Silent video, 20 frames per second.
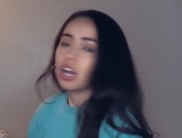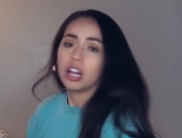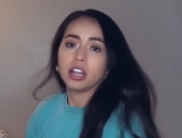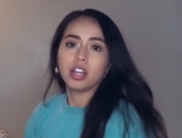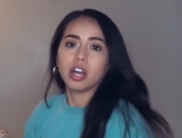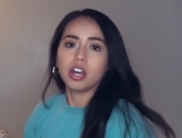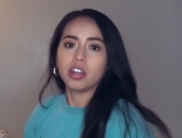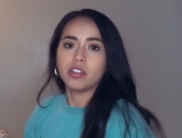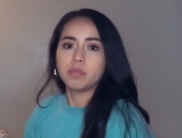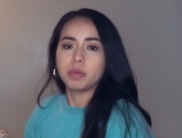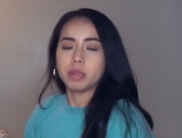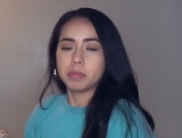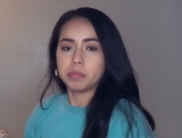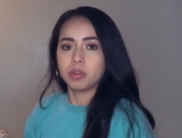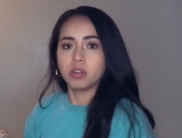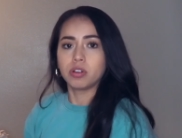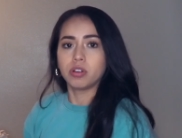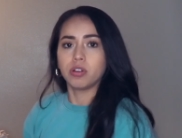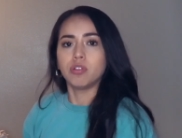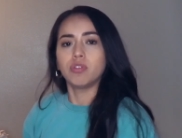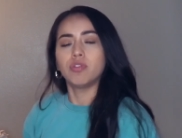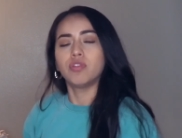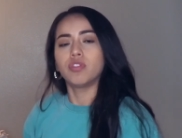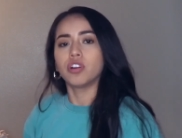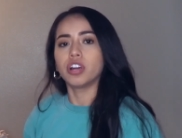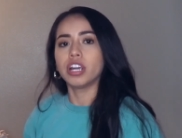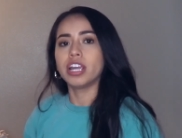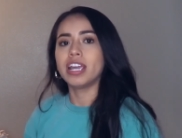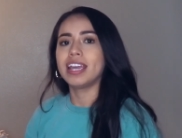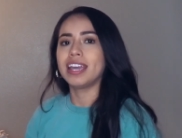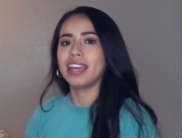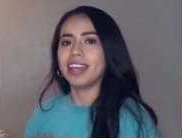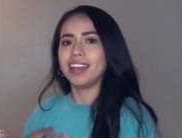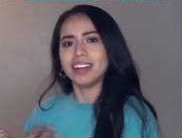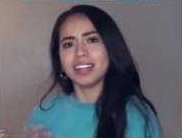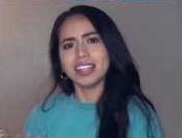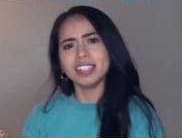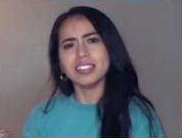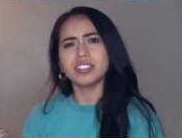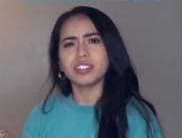a lot of people go for. And
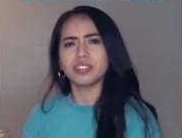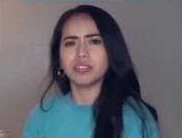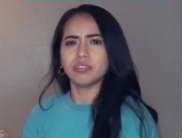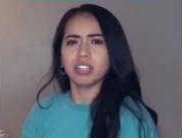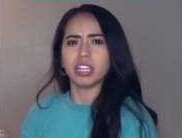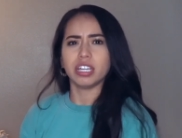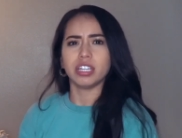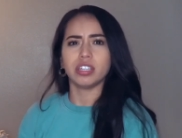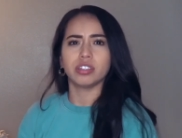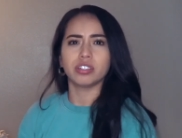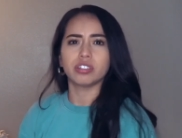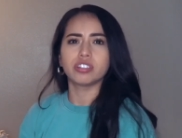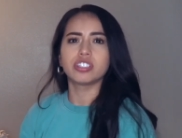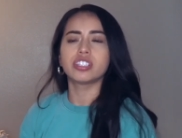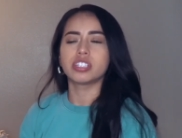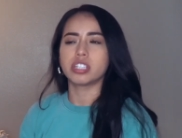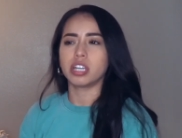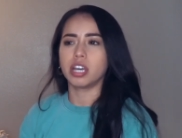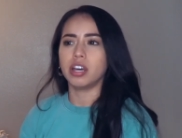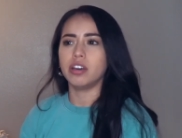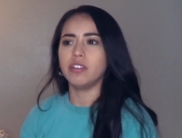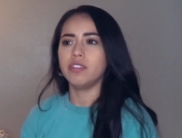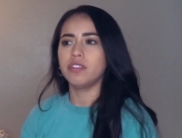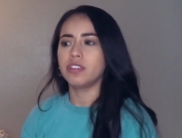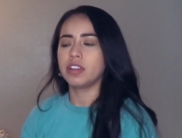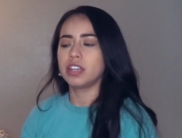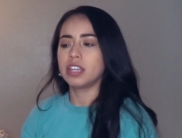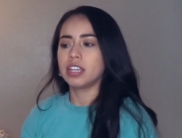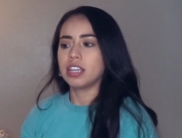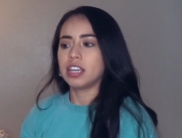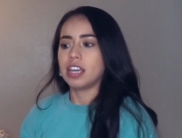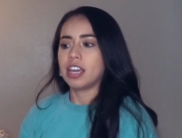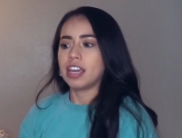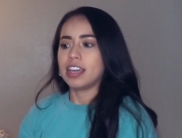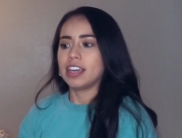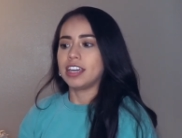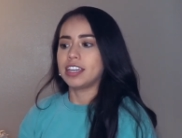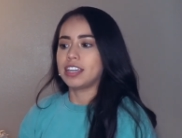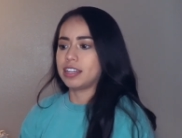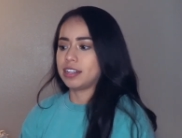I do like their stuff.
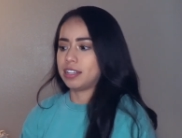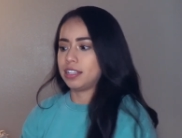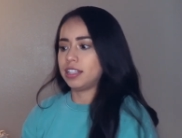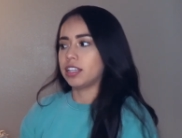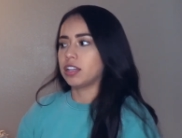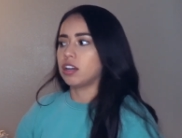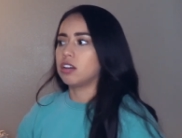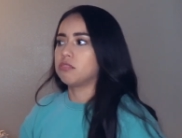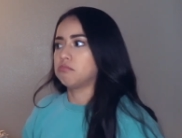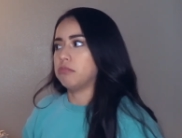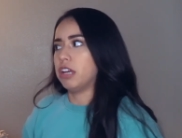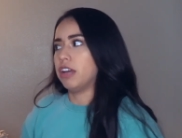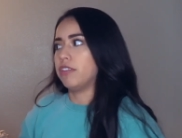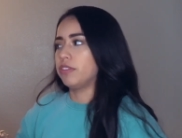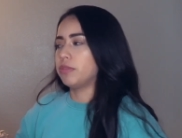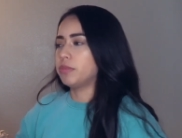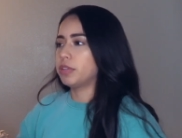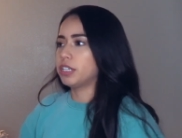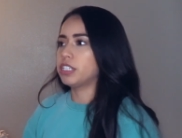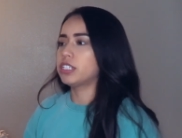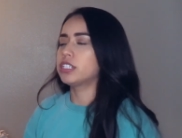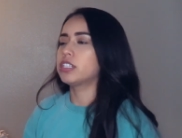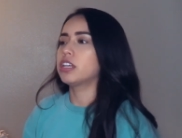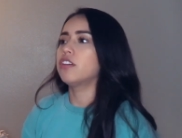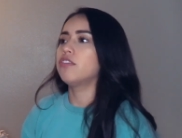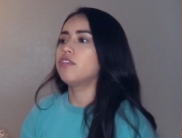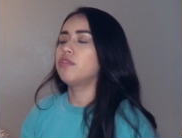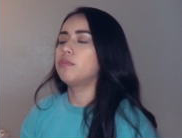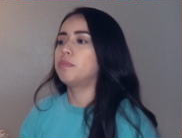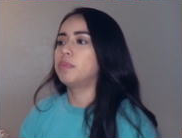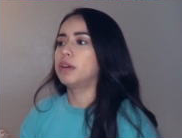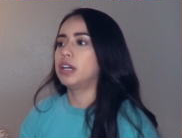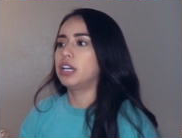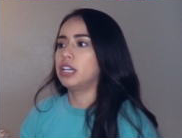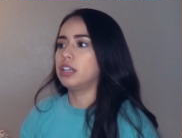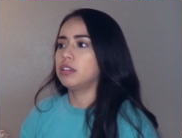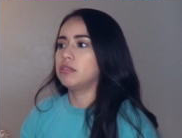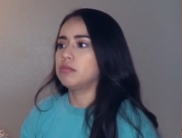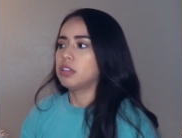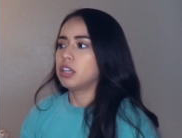Again, I like everybody's stuff,
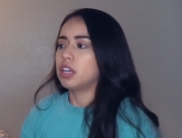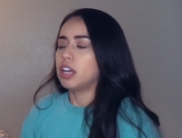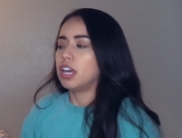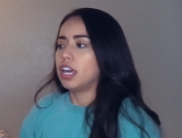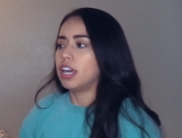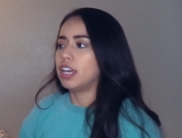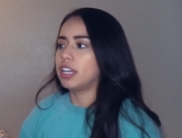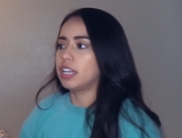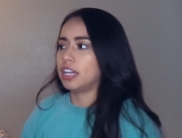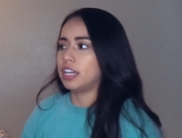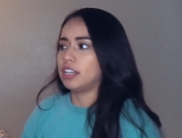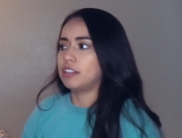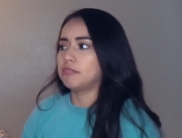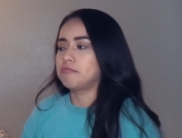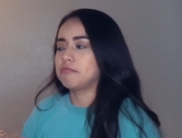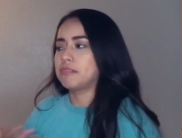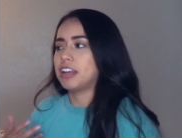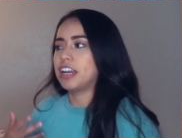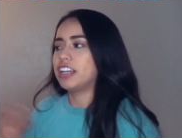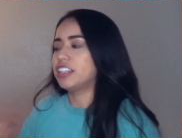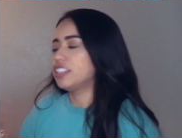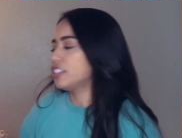but again, I